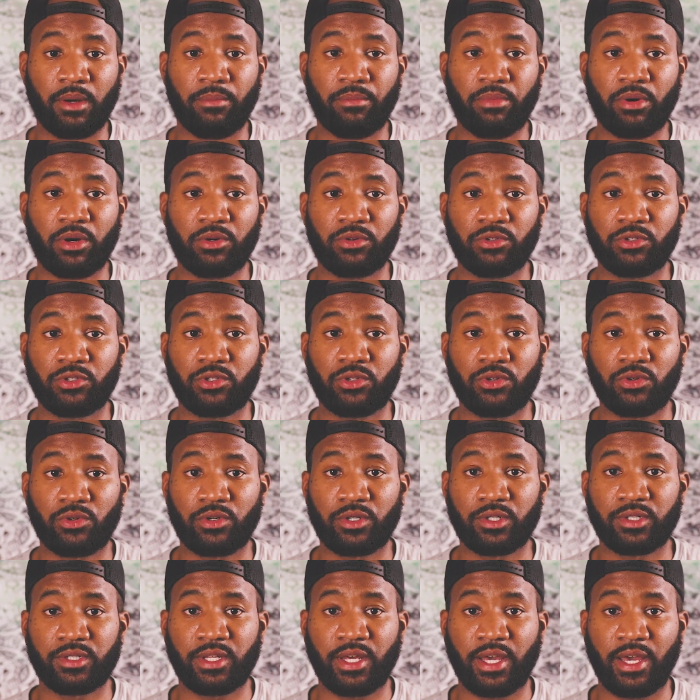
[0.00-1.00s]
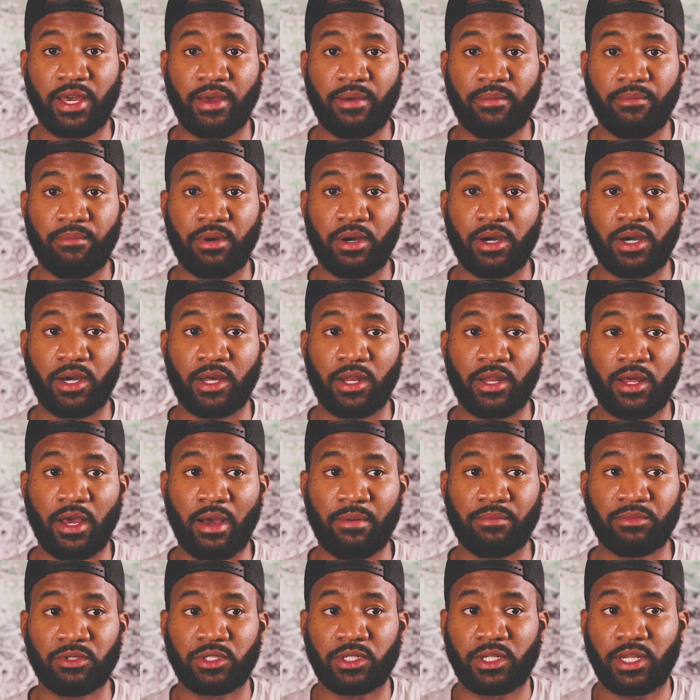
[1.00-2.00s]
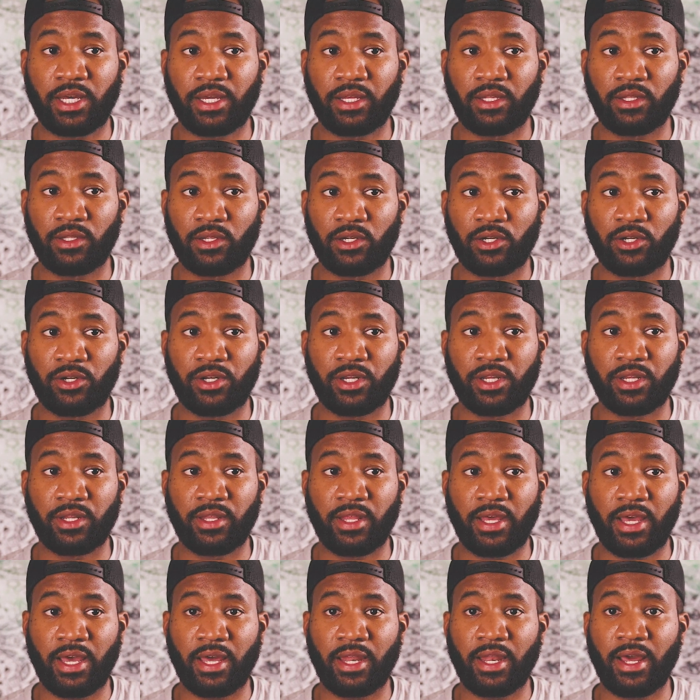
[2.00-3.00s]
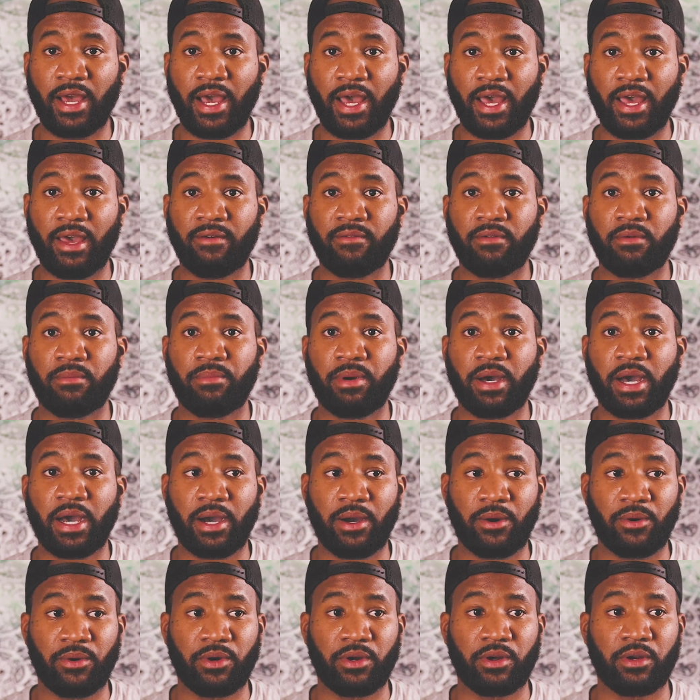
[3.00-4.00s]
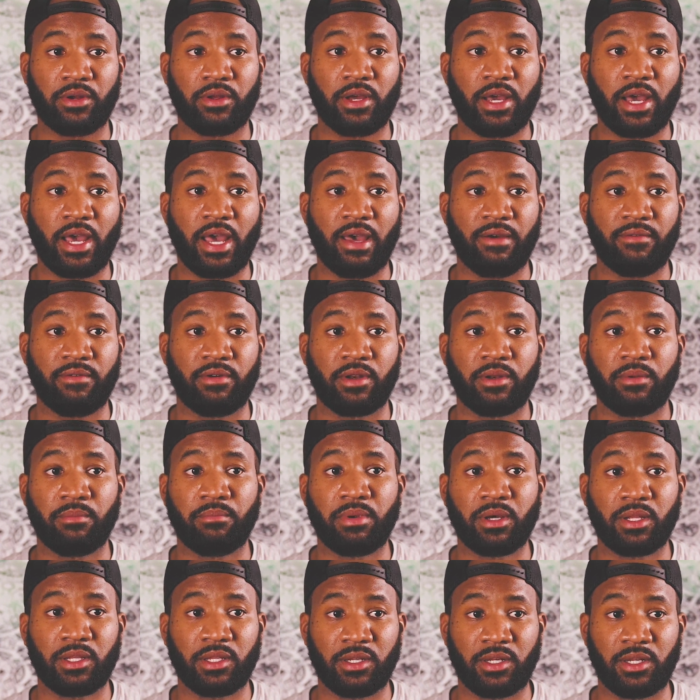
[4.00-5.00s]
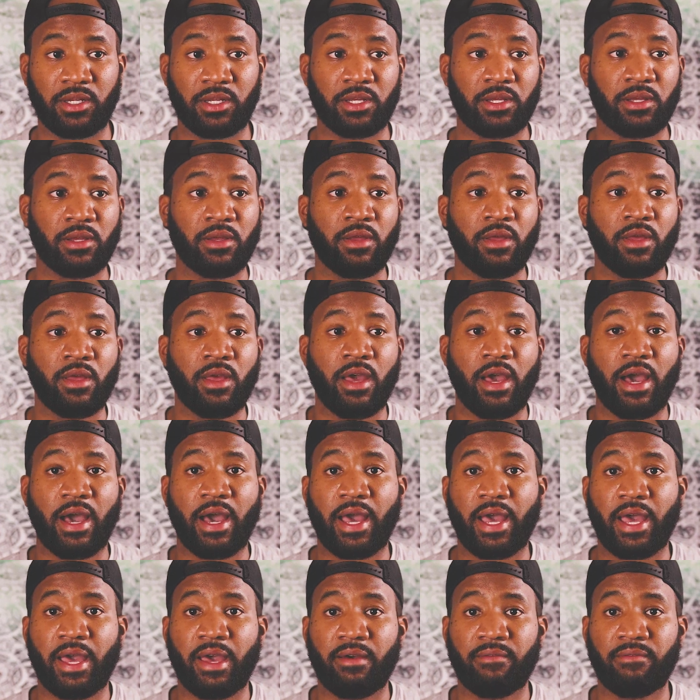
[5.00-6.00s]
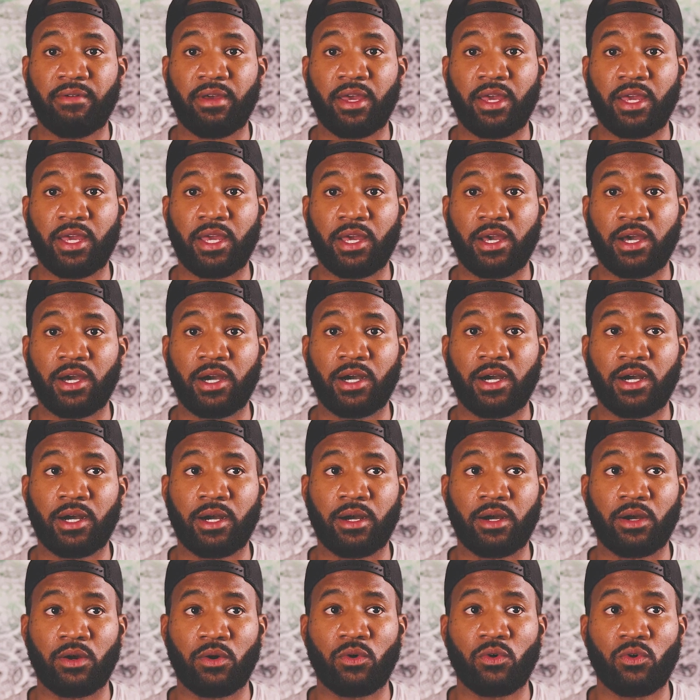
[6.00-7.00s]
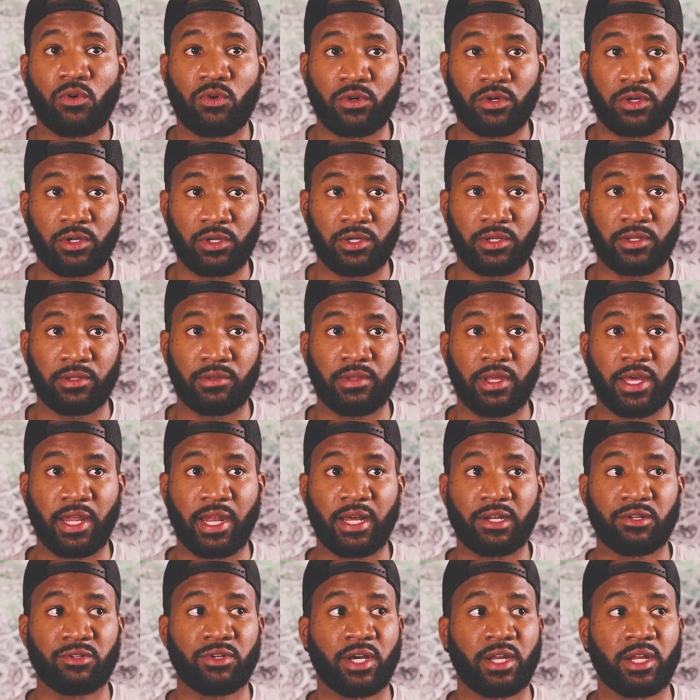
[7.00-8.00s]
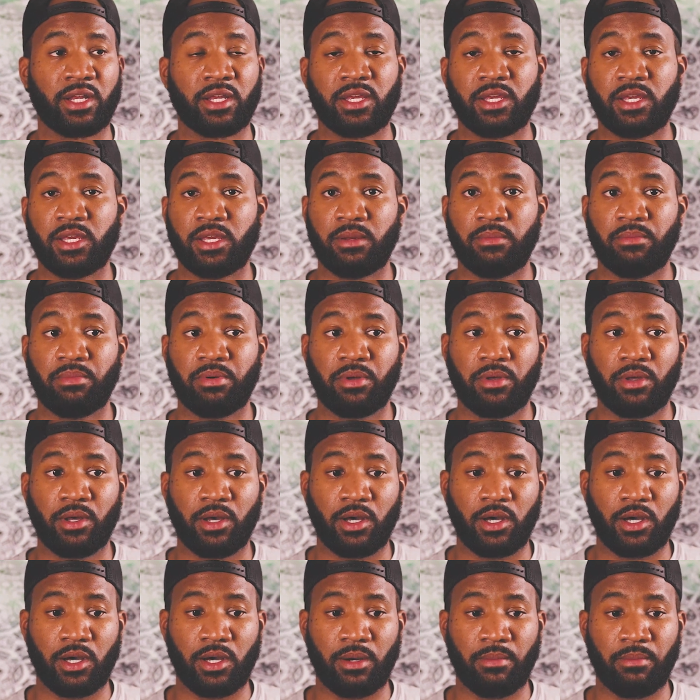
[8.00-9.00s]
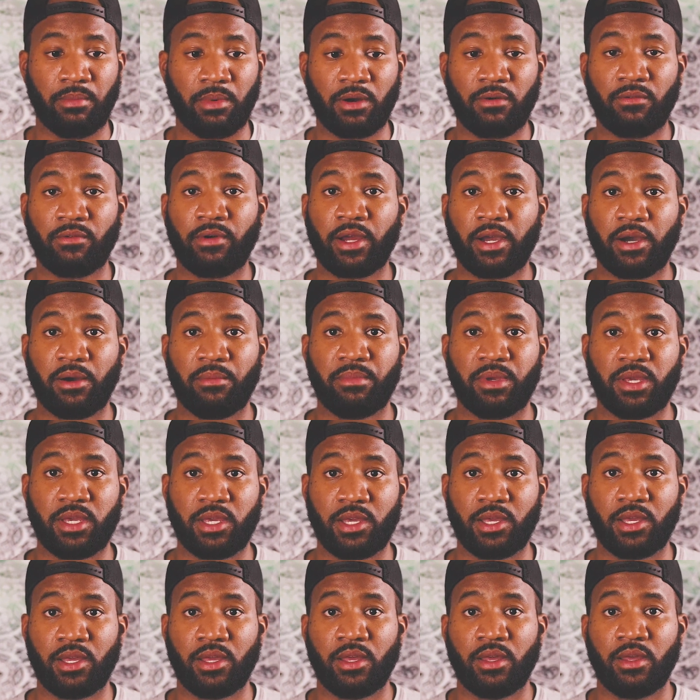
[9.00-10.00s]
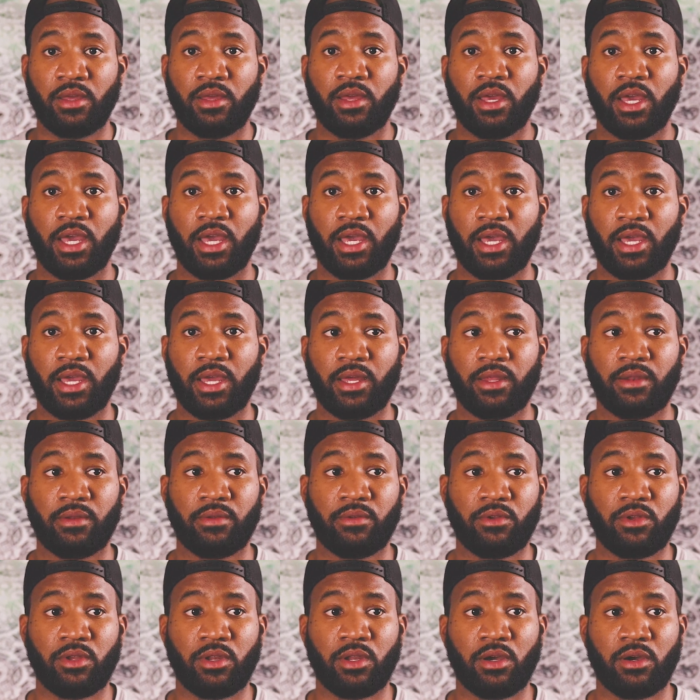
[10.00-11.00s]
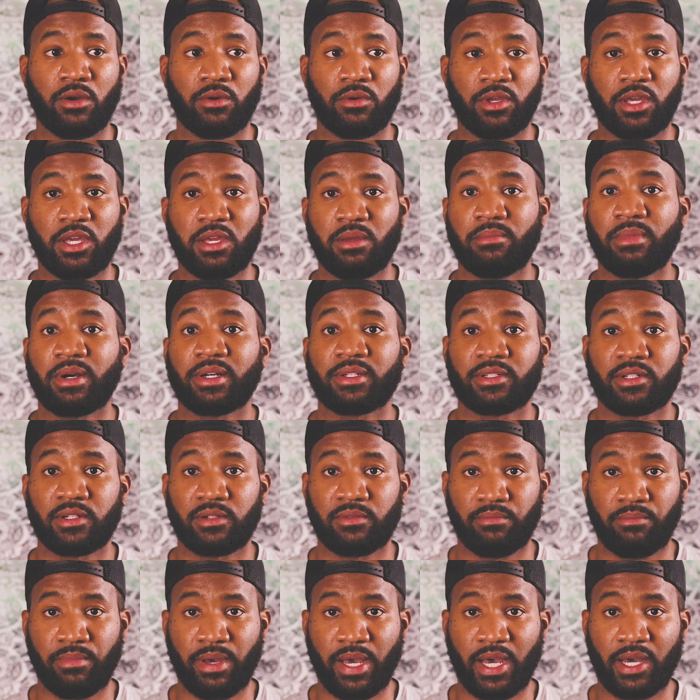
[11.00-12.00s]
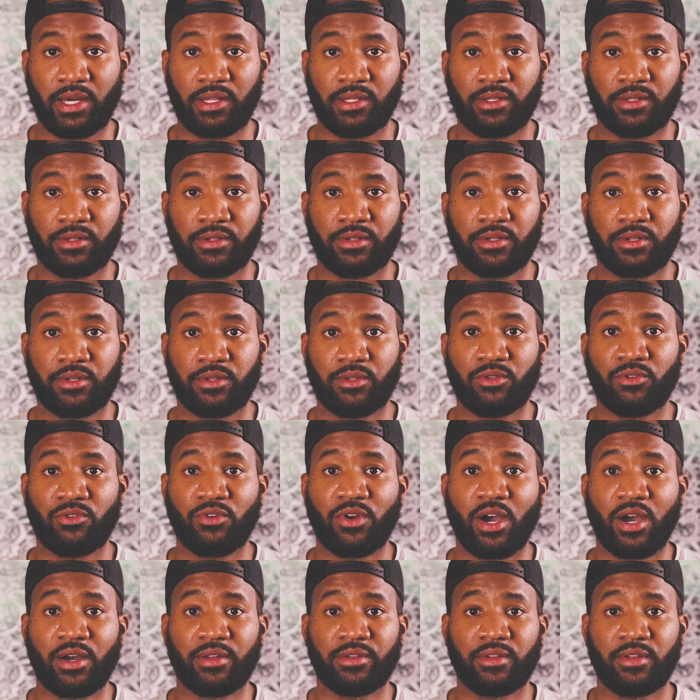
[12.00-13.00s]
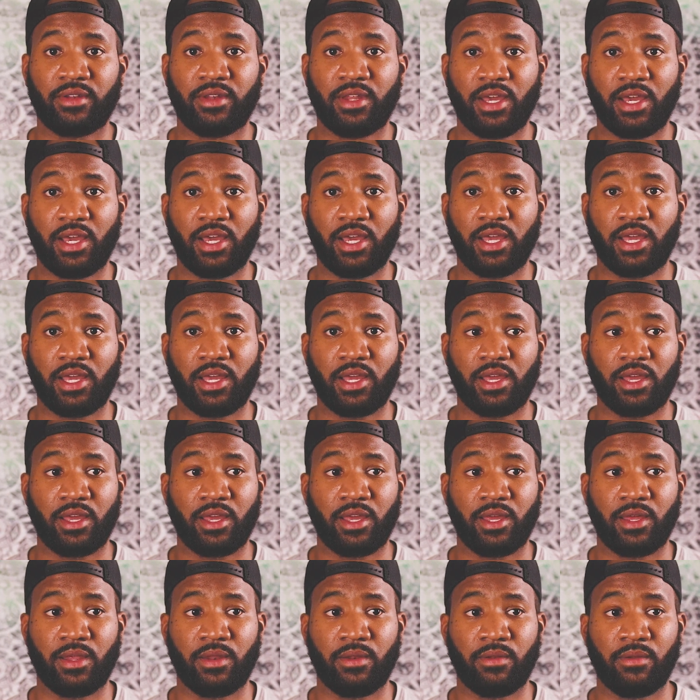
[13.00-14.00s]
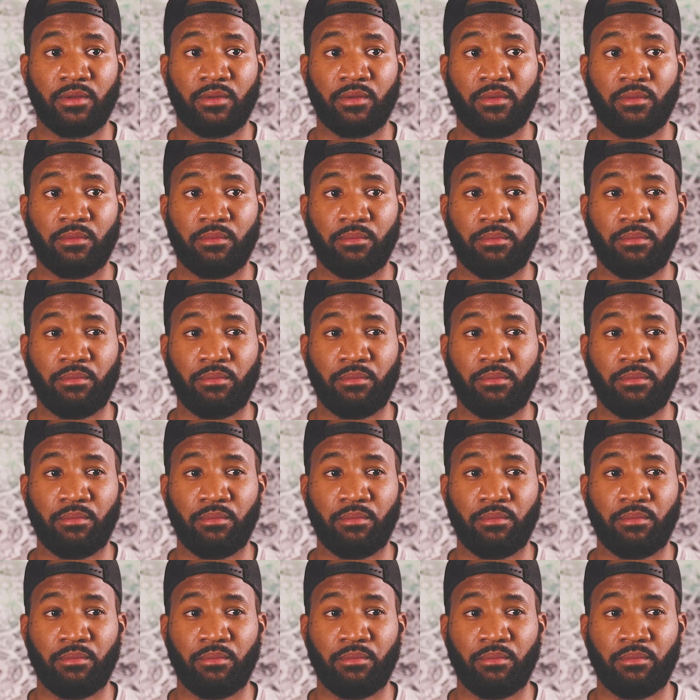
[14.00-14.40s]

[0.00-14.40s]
approach towards that. But I'm just like learning that I have a power, I have an ability, I have a aura that I try to keep around me, and keep myself balanced throughout the day, and